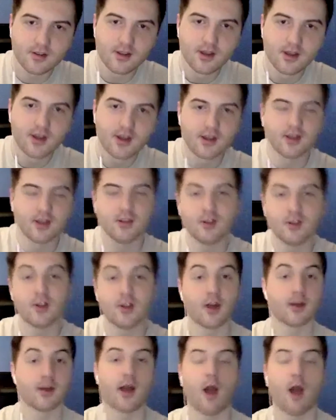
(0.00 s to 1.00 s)
And
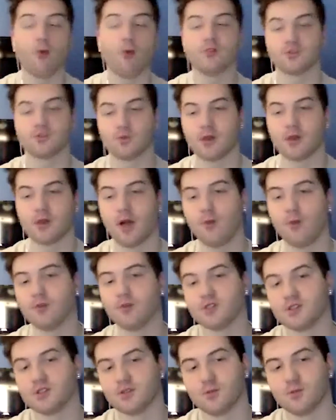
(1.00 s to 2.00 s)
and I was, when I
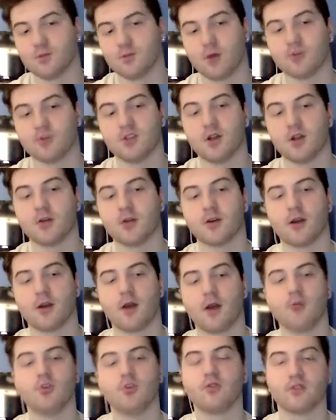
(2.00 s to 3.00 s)
was younger,
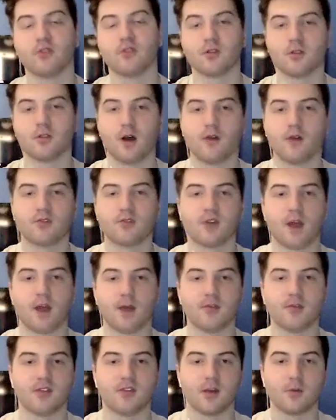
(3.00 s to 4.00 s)
I used to love
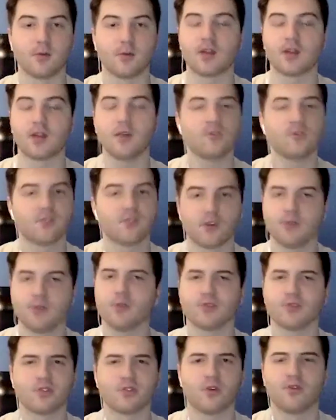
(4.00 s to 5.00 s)
times tables. I used to thought they
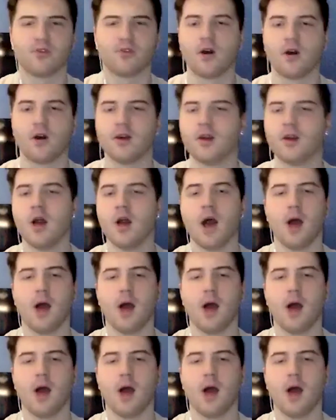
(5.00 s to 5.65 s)
were so fun.